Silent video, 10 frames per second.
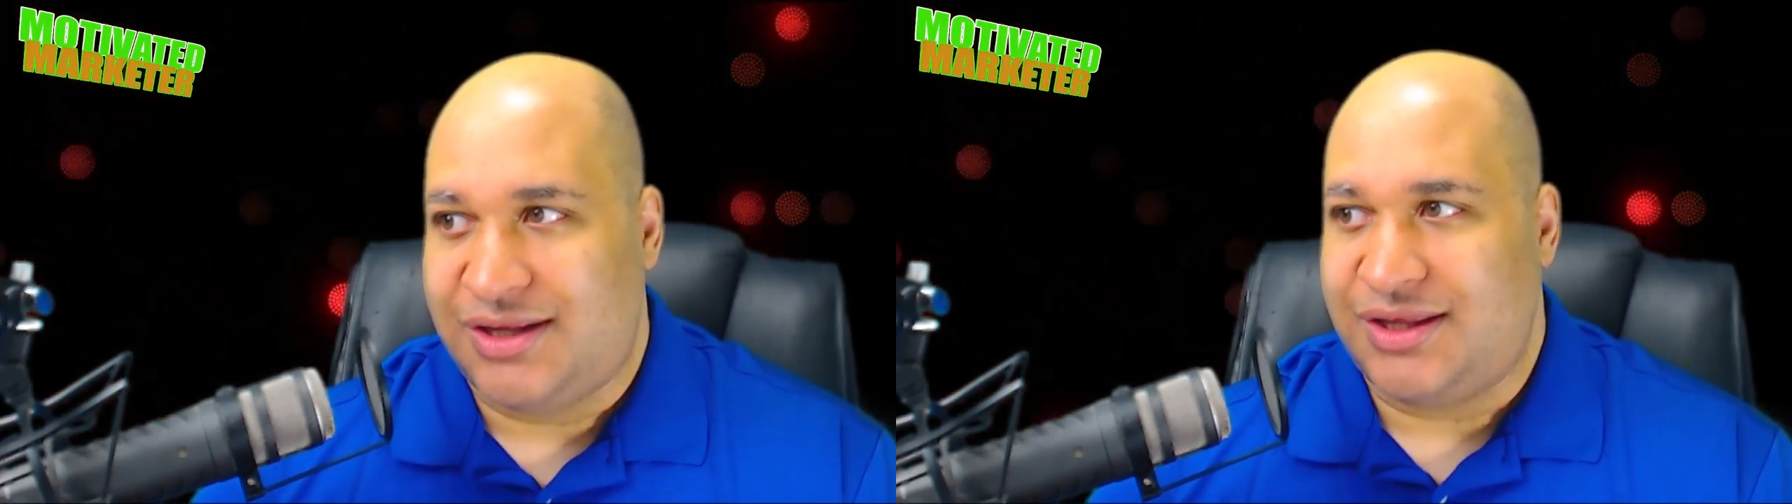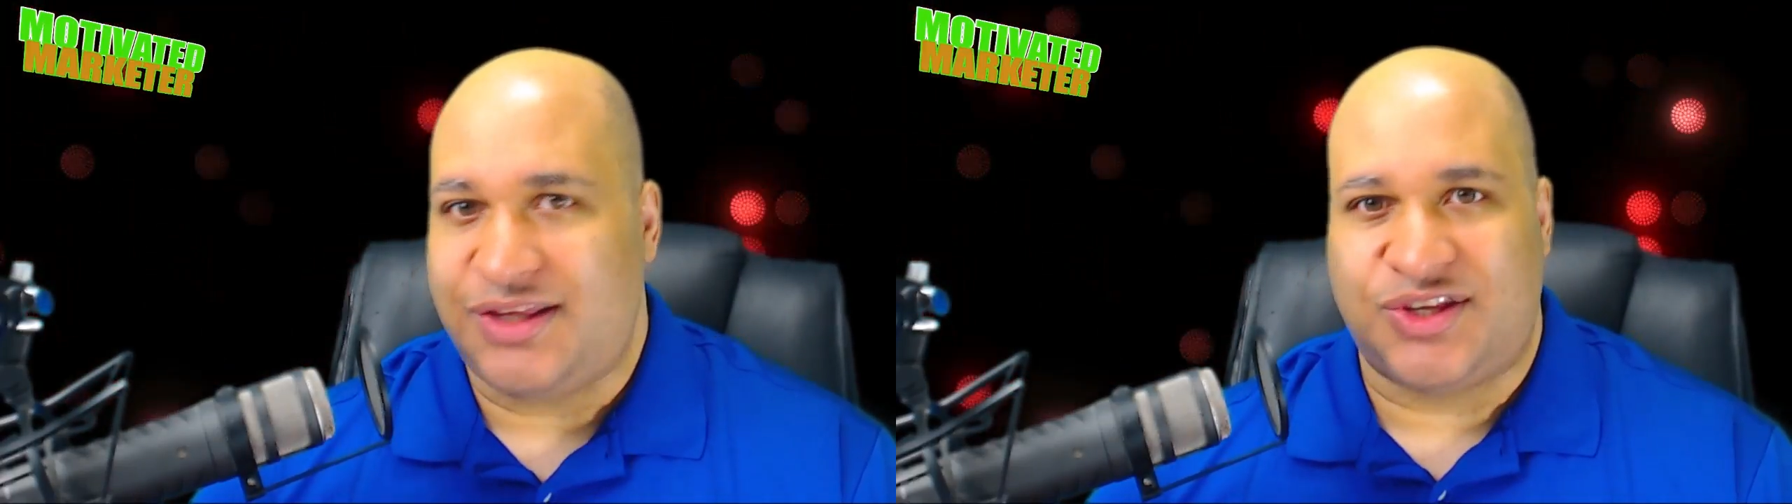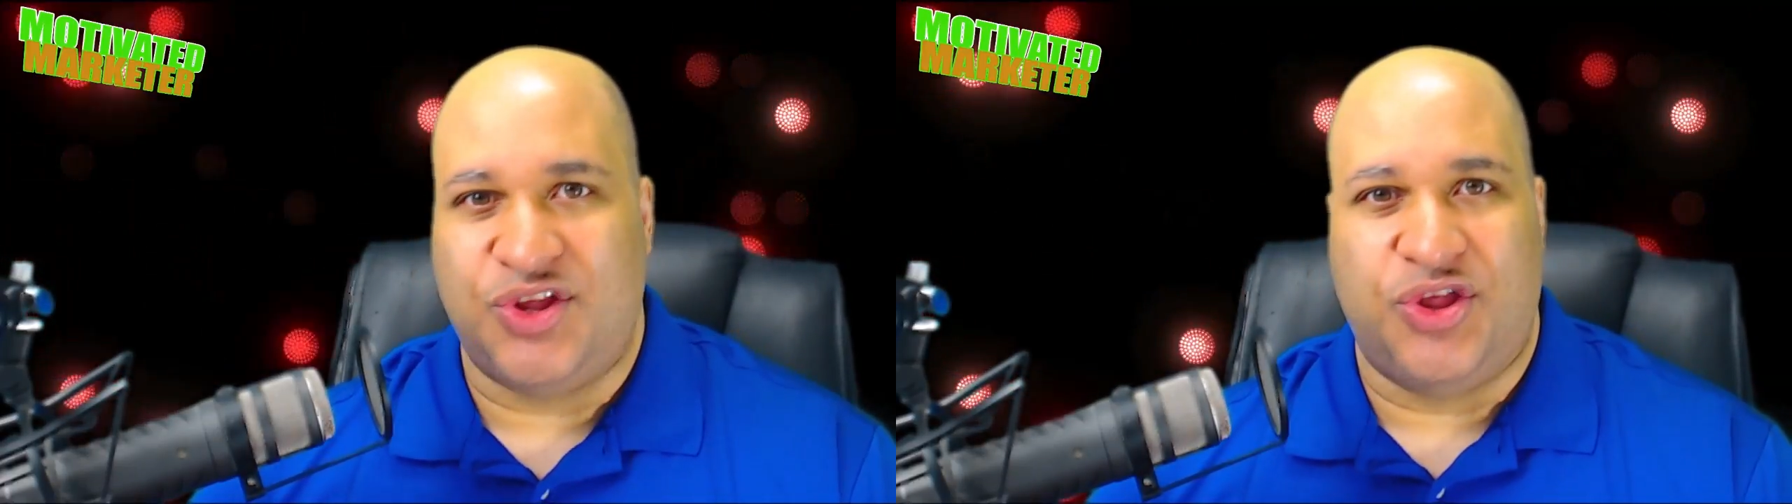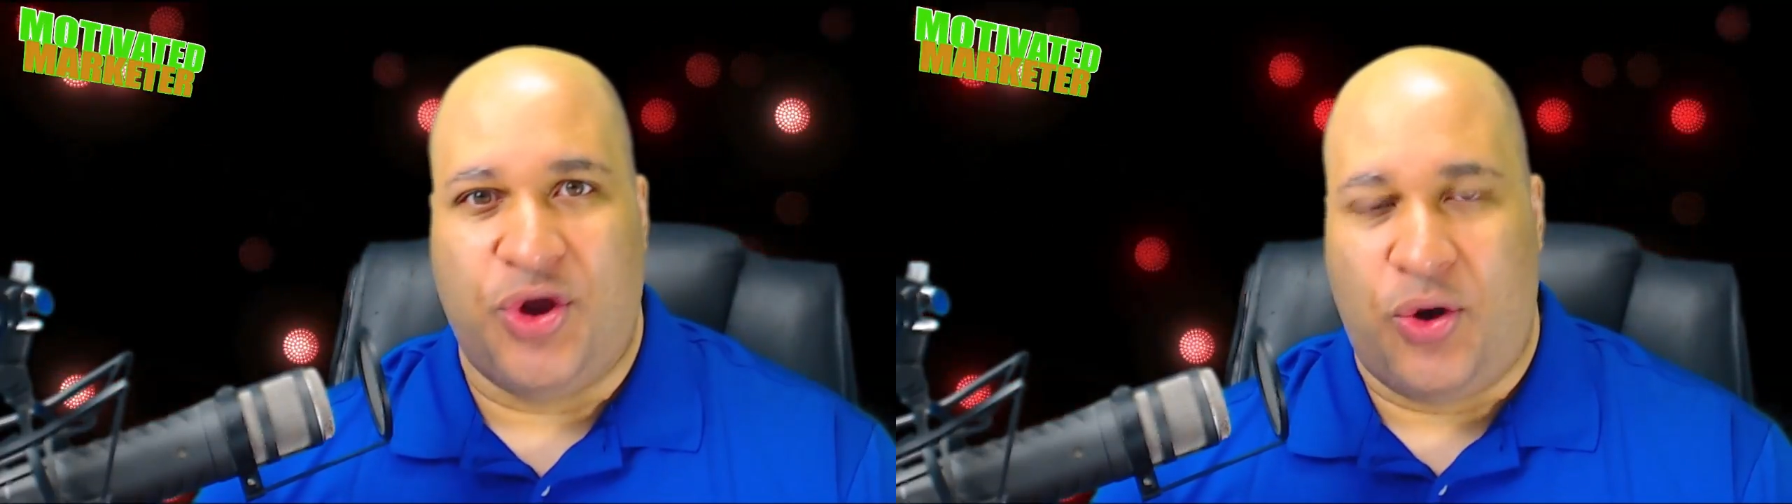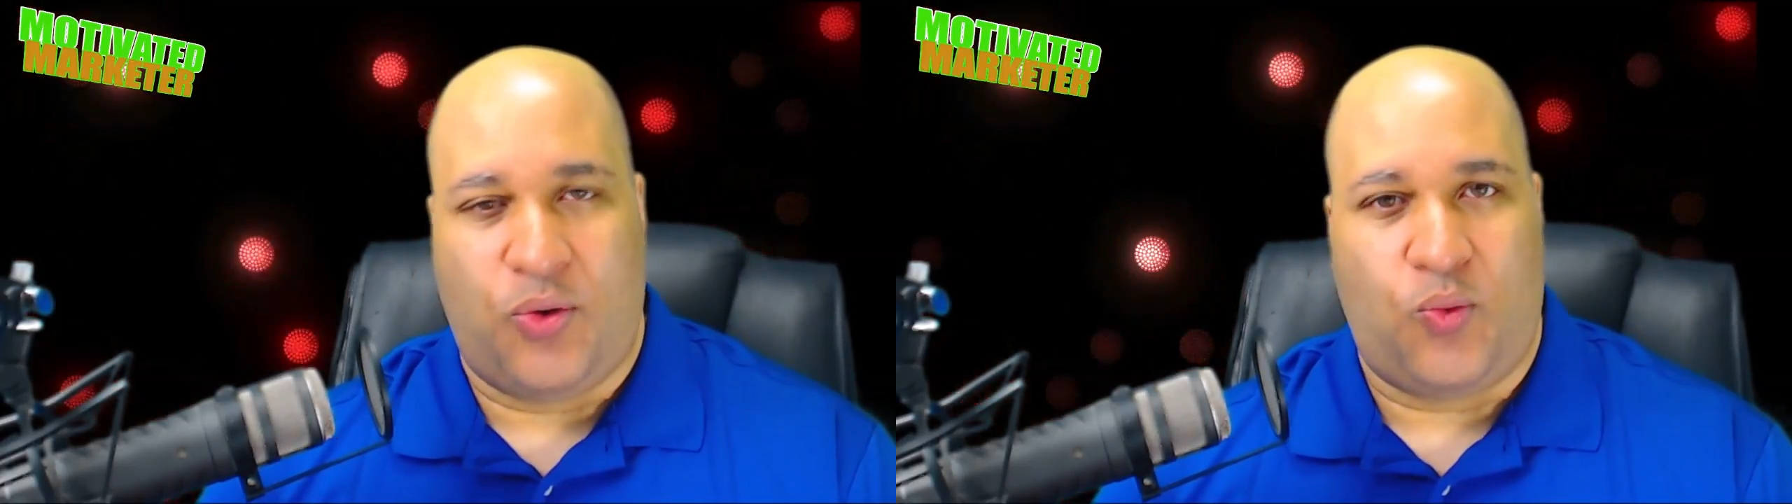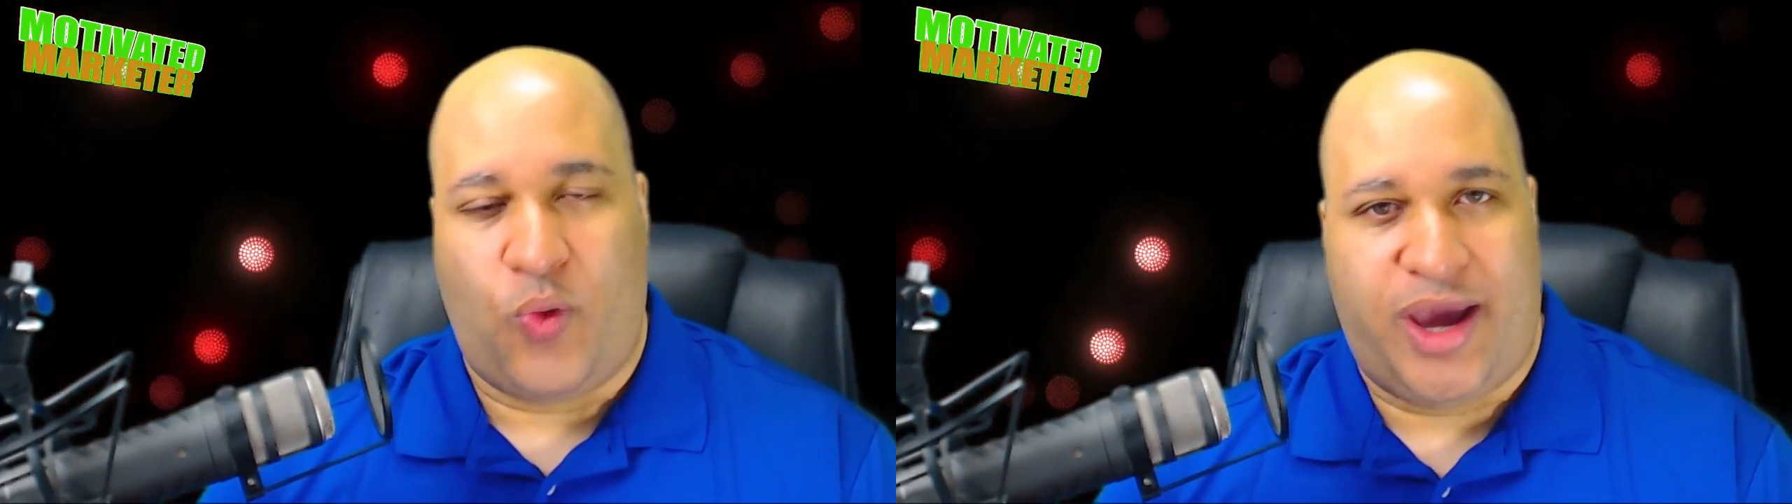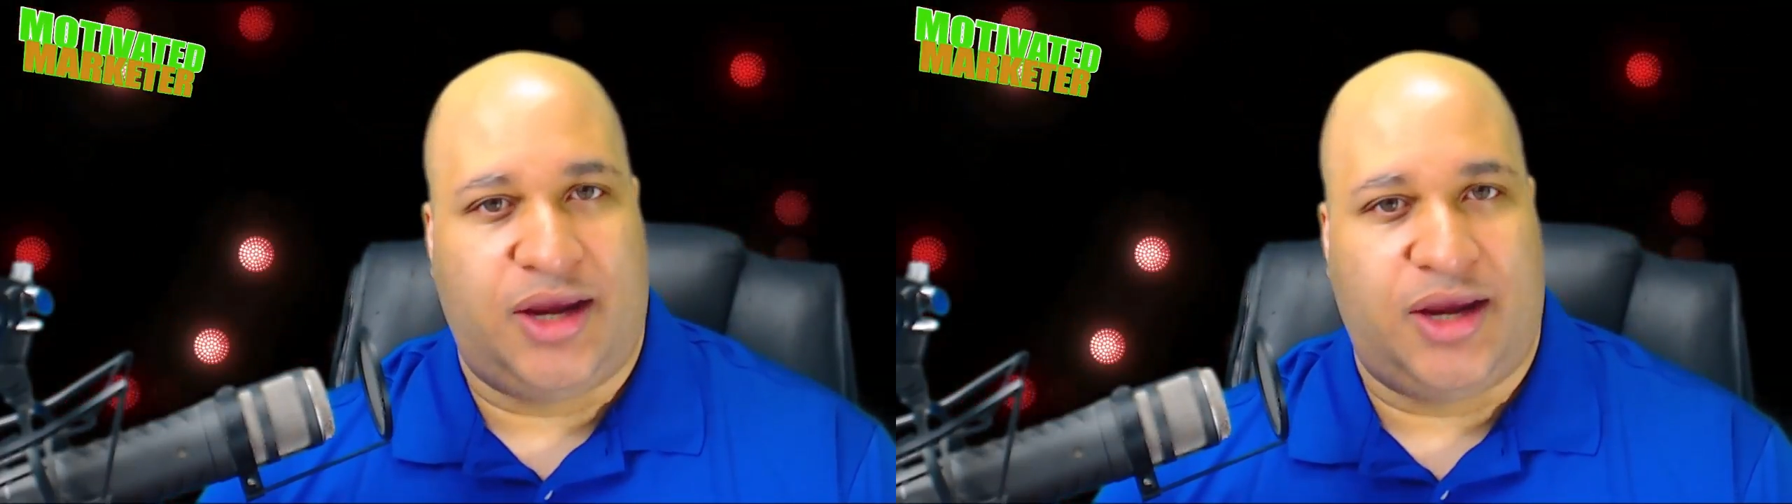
that's no way